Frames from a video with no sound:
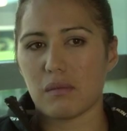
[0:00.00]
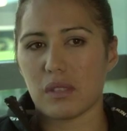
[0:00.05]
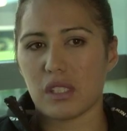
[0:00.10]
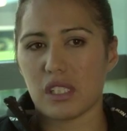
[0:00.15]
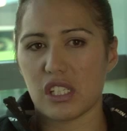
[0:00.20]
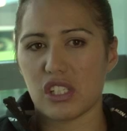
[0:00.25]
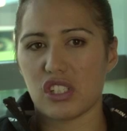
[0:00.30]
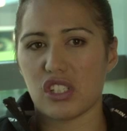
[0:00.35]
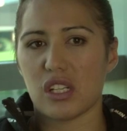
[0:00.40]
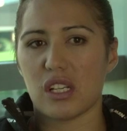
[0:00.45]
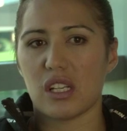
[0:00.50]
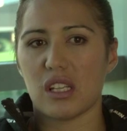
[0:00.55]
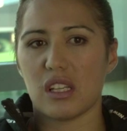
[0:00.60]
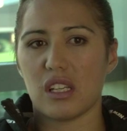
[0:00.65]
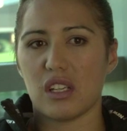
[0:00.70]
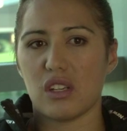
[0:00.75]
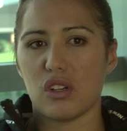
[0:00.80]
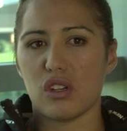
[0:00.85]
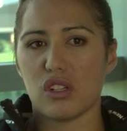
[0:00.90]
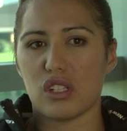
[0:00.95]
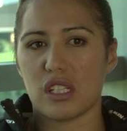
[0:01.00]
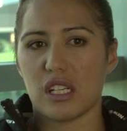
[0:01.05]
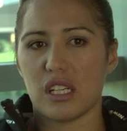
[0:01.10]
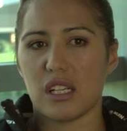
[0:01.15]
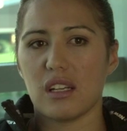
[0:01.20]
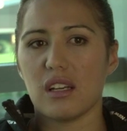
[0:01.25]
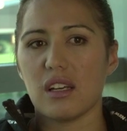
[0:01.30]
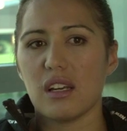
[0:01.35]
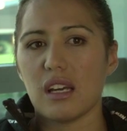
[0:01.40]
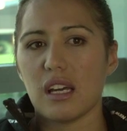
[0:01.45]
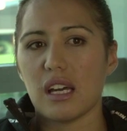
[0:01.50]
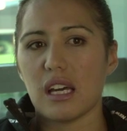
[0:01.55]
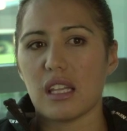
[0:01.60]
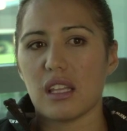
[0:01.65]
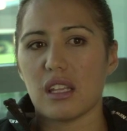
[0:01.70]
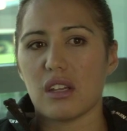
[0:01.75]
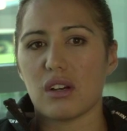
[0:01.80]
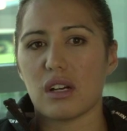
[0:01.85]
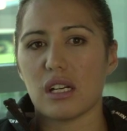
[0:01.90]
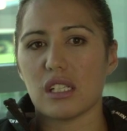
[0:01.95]
session, and then usually in
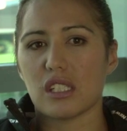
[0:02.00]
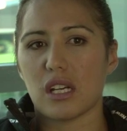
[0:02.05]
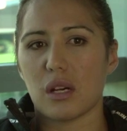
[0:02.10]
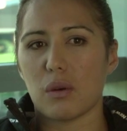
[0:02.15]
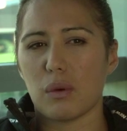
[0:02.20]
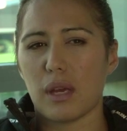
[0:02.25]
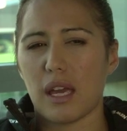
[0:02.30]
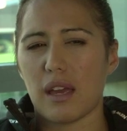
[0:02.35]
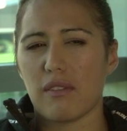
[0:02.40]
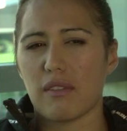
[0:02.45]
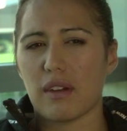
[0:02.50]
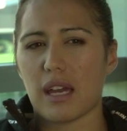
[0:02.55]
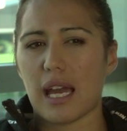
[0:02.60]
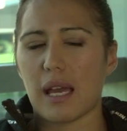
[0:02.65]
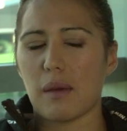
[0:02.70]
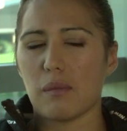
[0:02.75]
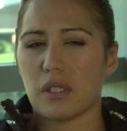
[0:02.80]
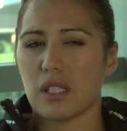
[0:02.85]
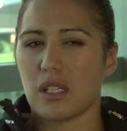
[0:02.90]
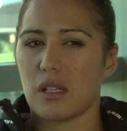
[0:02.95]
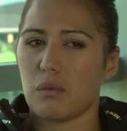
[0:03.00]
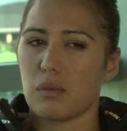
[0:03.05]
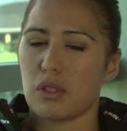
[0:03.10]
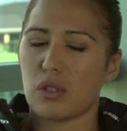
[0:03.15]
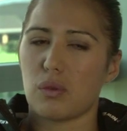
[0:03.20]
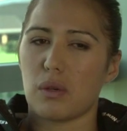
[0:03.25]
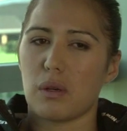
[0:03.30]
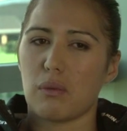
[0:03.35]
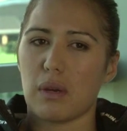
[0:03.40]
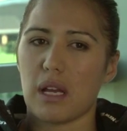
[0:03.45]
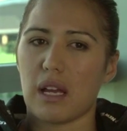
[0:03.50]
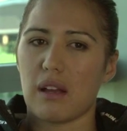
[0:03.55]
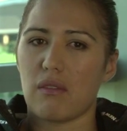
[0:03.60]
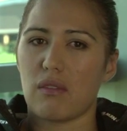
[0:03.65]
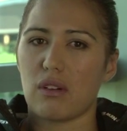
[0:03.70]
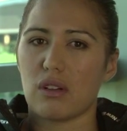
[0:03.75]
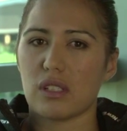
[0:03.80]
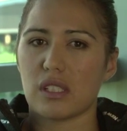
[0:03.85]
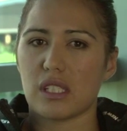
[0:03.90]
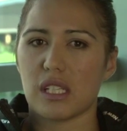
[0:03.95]
the night time we have games, and in between we have
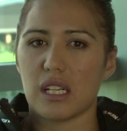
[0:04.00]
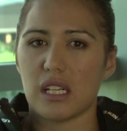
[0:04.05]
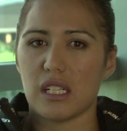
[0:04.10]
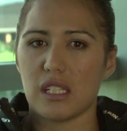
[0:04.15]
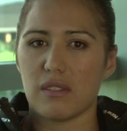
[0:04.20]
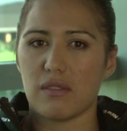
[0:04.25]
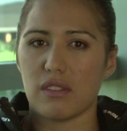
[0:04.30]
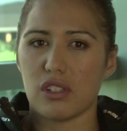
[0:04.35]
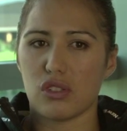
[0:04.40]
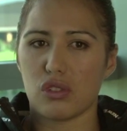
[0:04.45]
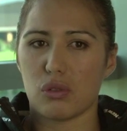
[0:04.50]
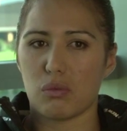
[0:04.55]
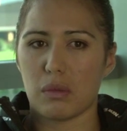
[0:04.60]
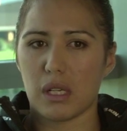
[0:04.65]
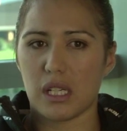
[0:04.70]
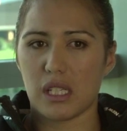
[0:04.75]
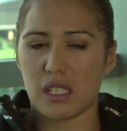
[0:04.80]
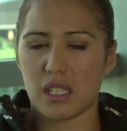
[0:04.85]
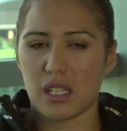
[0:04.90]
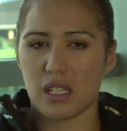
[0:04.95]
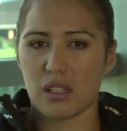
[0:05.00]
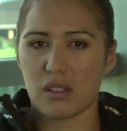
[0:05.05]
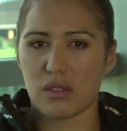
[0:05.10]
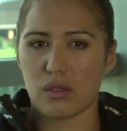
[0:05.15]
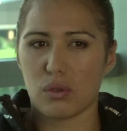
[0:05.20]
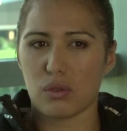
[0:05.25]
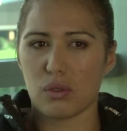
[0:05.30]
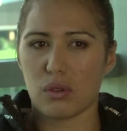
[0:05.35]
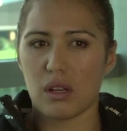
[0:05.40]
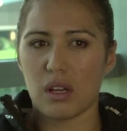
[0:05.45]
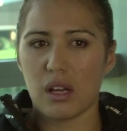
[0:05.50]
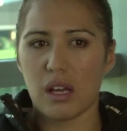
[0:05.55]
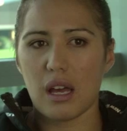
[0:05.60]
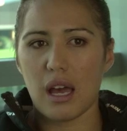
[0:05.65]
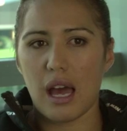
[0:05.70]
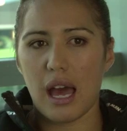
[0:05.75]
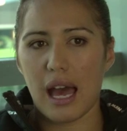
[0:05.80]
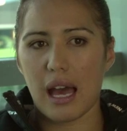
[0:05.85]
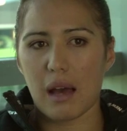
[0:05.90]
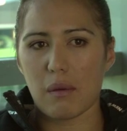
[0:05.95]
lots of individual meetings or
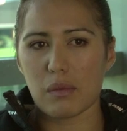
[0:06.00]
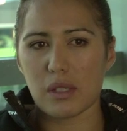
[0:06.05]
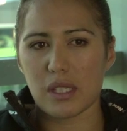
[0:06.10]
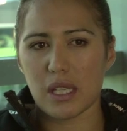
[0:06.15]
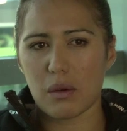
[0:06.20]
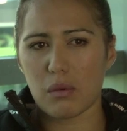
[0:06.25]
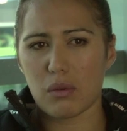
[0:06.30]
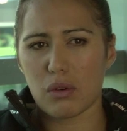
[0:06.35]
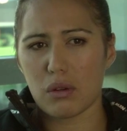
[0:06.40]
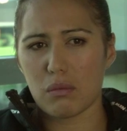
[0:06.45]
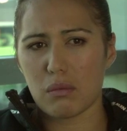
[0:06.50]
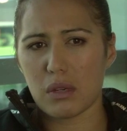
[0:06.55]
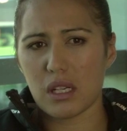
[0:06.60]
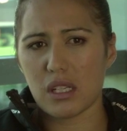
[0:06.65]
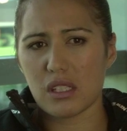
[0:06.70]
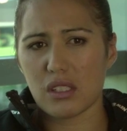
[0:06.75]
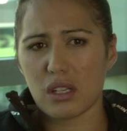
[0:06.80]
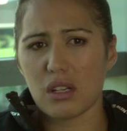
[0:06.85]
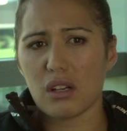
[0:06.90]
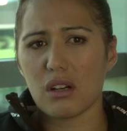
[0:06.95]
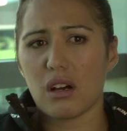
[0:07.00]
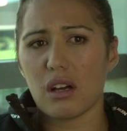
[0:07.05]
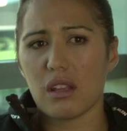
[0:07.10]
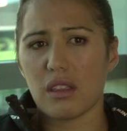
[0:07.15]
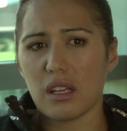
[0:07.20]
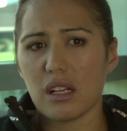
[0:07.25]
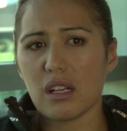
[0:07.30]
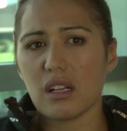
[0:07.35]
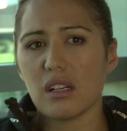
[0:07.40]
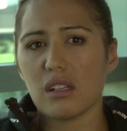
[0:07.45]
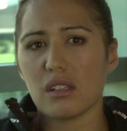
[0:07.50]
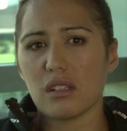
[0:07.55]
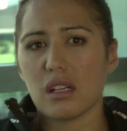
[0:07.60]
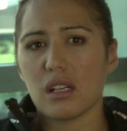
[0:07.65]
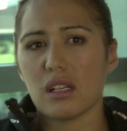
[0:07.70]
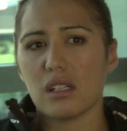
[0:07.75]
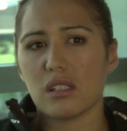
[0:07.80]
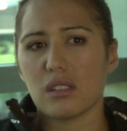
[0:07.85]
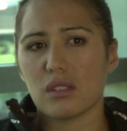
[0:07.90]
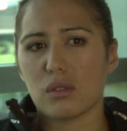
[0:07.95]
subgroup meetings. So I think
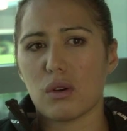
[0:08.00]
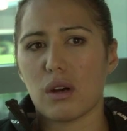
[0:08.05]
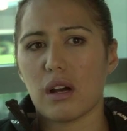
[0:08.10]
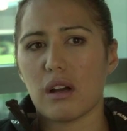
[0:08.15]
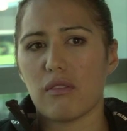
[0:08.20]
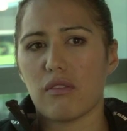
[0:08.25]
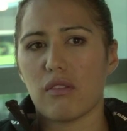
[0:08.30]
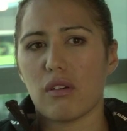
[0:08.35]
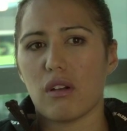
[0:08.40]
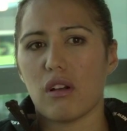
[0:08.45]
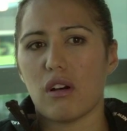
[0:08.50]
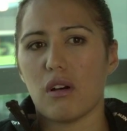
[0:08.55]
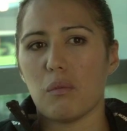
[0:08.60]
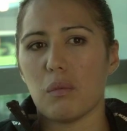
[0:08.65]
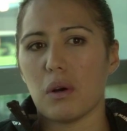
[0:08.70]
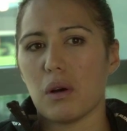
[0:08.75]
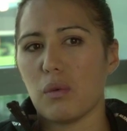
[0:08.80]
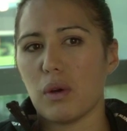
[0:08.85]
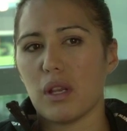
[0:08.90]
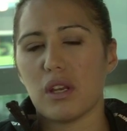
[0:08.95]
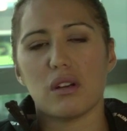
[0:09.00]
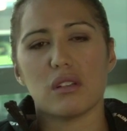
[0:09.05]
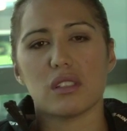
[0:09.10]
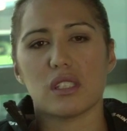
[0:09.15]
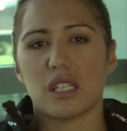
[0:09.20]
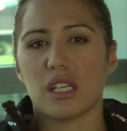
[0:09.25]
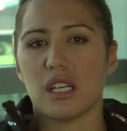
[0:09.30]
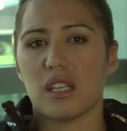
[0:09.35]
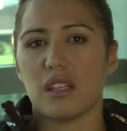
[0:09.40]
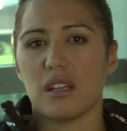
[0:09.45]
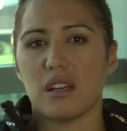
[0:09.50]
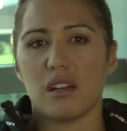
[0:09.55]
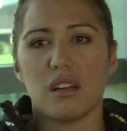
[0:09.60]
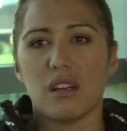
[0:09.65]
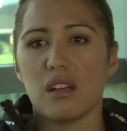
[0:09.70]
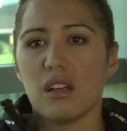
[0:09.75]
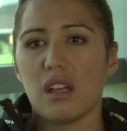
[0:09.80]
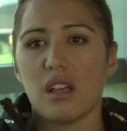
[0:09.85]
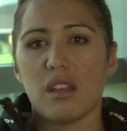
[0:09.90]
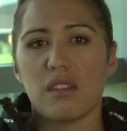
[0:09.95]
it's quite full on, but we're not together
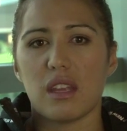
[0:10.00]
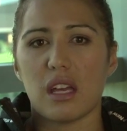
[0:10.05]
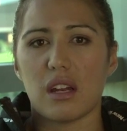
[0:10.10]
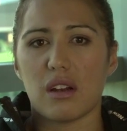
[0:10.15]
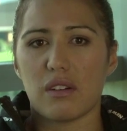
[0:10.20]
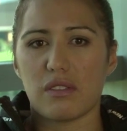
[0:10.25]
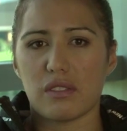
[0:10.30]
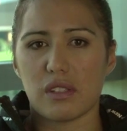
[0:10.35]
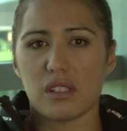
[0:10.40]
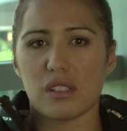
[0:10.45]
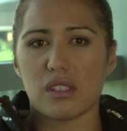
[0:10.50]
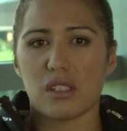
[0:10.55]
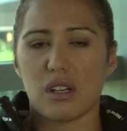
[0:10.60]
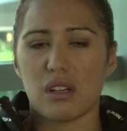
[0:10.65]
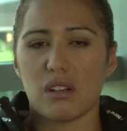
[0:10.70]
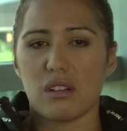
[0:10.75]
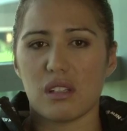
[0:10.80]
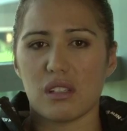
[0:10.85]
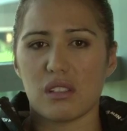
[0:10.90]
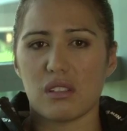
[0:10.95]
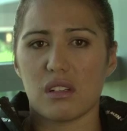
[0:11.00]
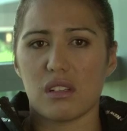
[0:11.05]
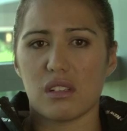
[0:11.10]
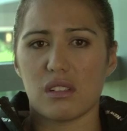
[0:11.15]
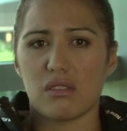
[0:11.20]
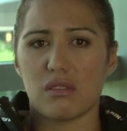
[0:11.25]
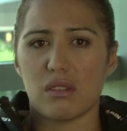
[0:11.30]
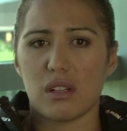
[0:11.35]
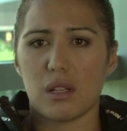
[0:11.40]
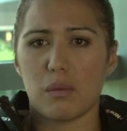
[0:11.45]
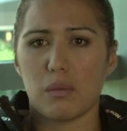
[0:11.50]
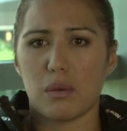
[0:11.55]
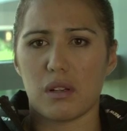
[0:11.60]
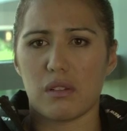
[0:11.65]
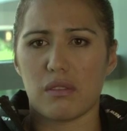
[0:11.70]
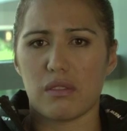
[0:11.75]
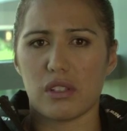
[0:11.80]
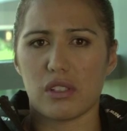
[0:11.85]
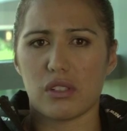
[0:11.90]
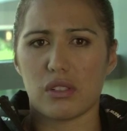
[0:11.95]
that often, so it's really
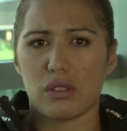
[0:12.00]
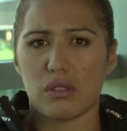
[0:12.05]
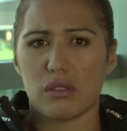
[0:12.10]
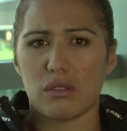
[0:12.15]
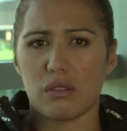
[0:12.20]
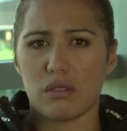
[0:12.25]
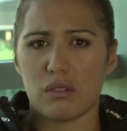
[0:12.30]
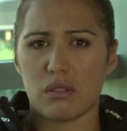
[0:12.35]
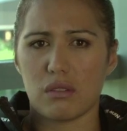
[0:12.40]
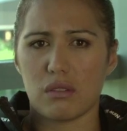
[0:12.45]
beneficial.